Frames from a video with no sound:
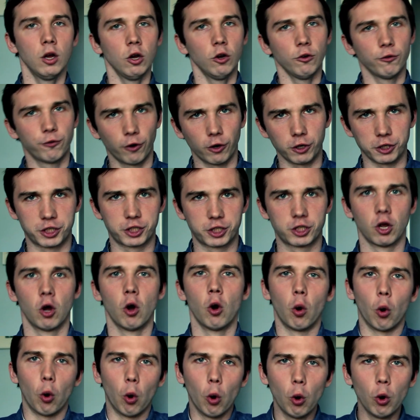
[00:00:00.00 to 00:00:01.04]
first,
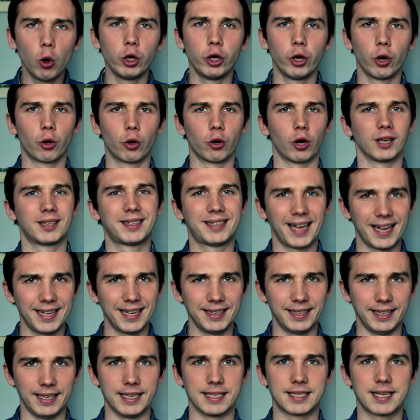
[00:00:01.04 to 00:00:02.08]
all your
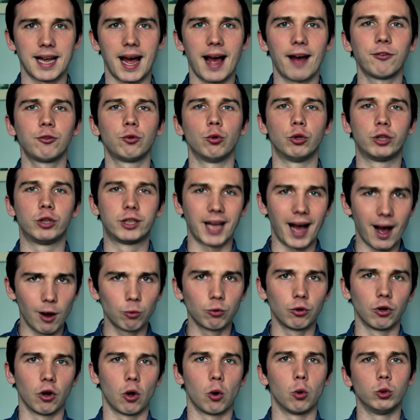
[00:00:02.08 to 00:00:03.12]
attendees have to
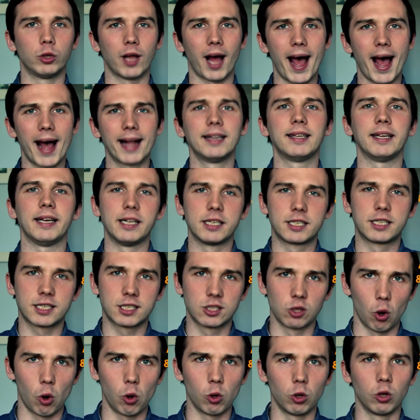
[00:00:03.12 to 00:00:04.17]
download and
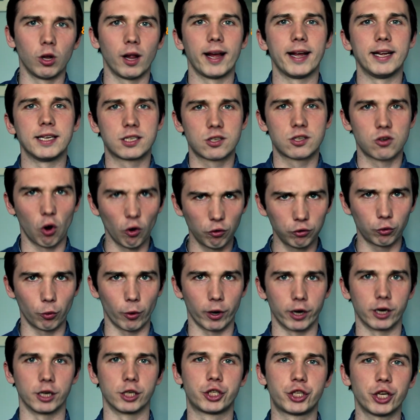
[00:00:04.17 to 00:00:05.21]
install a
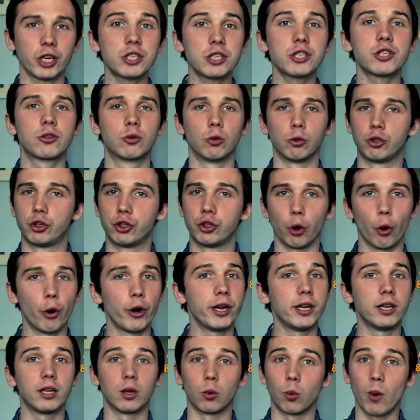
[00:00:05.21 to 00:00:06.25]
software just to join
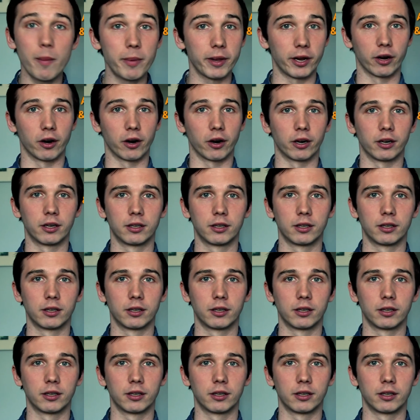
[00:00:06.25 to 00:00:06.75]
the webinar.